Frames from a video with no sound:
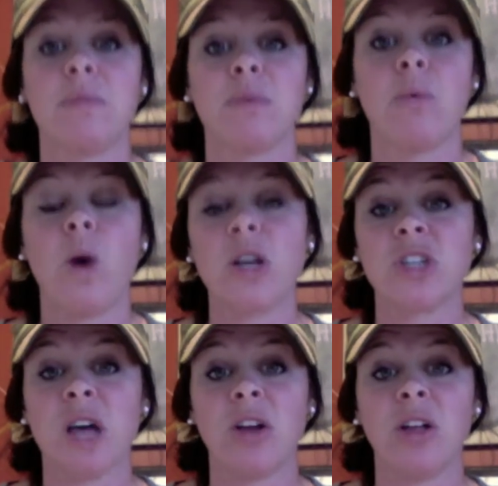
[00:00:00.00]

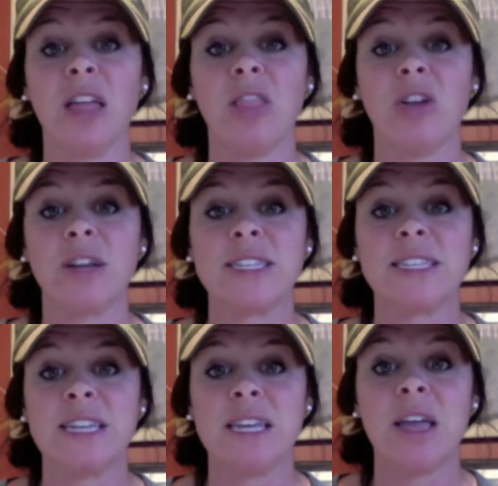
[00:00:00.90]
watch huddle and look and
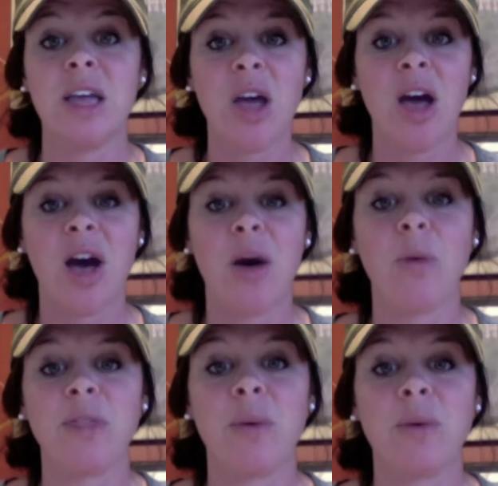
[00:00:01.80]
see
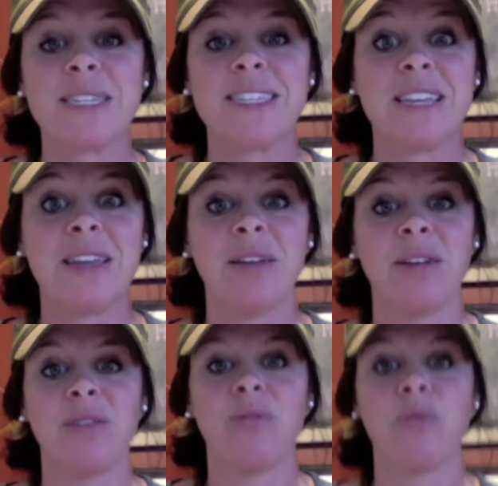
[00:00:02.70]
what they want to see
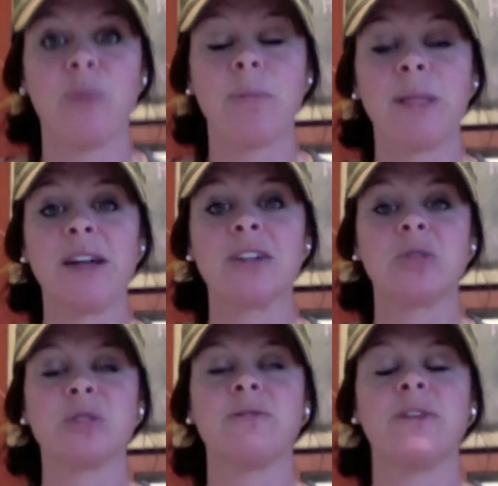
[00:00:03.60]
from our players.
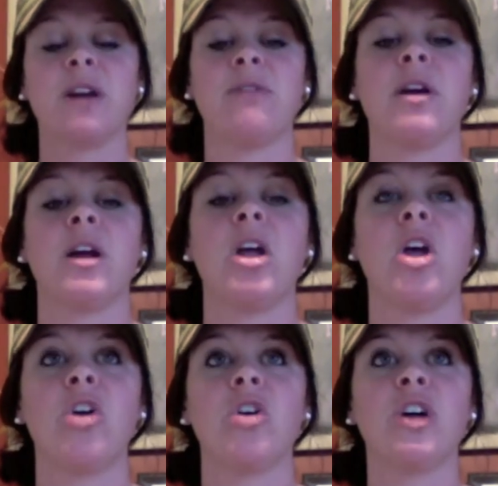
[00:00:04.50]
So it's a very, very
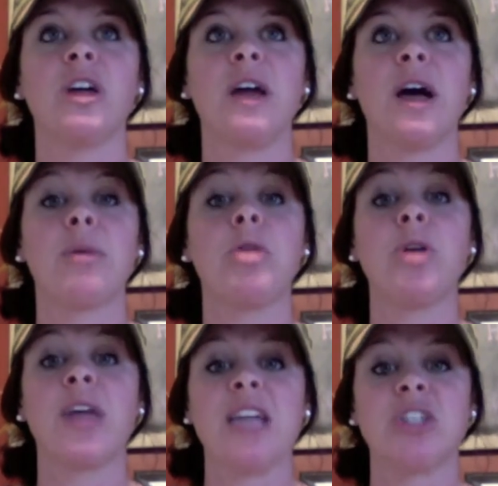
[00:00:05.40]
good
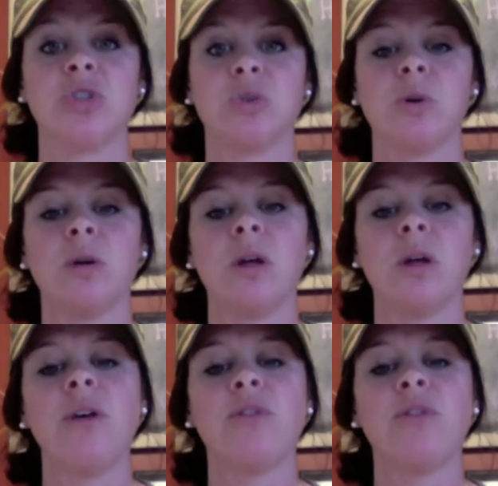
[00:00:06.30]
communication tool for